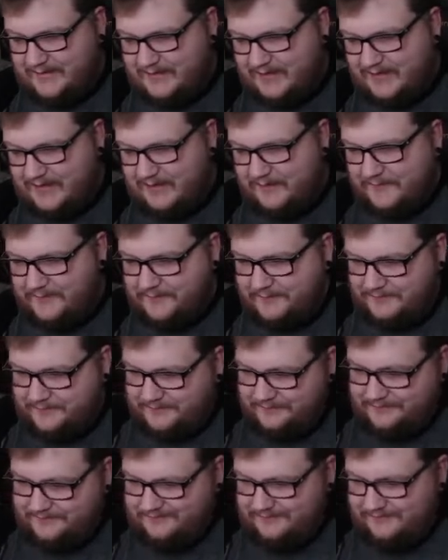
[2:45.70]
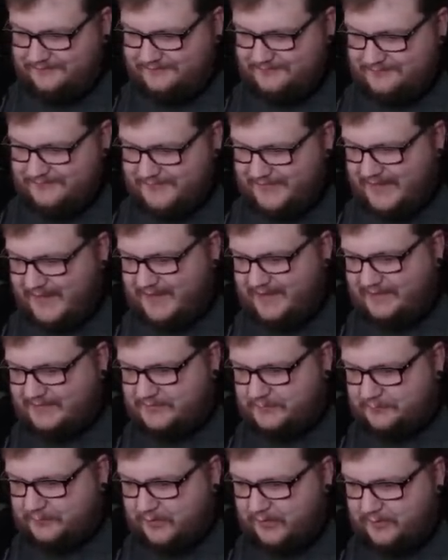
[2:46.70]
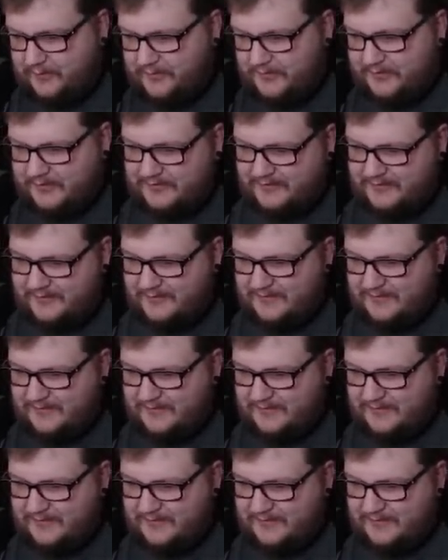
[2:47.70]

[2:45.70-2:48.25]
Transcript: Um, yeah, that's a bummer.